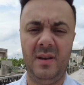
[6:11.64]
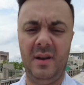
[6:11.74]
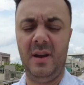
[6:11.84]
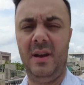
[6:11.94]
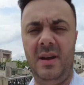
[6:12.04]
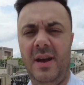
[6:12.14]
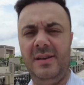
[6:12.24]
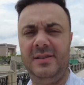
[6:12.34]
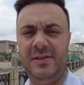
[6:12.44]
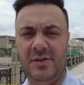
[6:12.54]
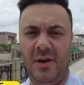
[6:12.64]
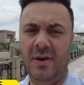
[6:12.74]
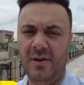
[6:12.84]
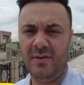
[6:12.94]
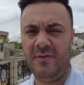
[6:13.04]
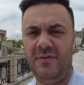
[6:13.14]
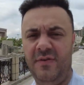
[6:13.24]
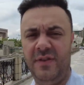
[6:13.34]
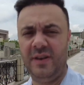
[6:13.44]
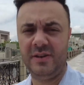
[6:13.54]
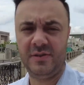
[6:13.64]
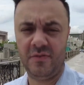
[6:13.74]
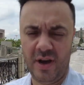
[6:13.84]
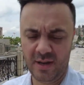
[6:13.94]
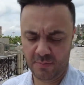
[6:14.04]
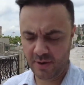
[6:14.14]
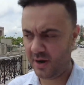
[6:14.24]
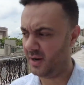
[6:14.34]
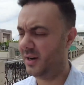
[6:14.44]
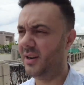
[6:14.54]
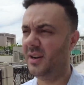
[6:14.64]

Alright guys, so finished Friday prayer.